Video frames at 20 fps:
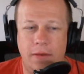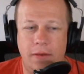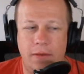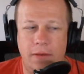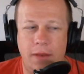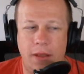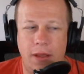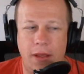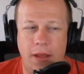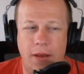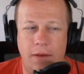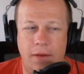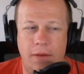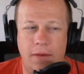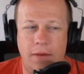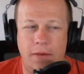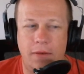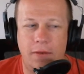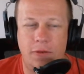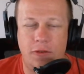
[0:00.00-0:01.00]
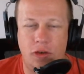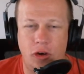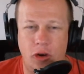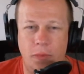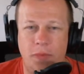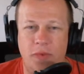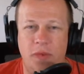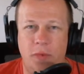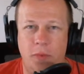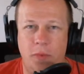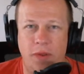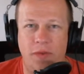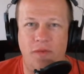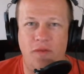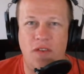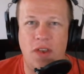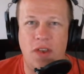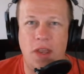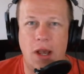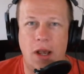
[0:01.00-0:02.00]
their chops with
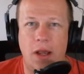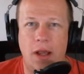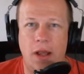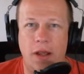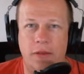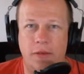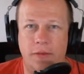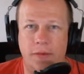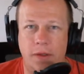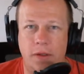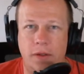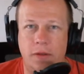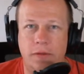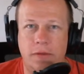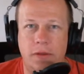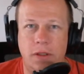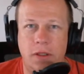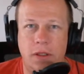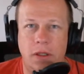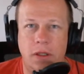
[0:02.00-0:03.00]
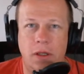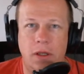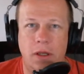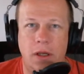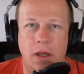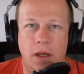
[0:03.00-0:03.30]
VR has evolved. Yeah.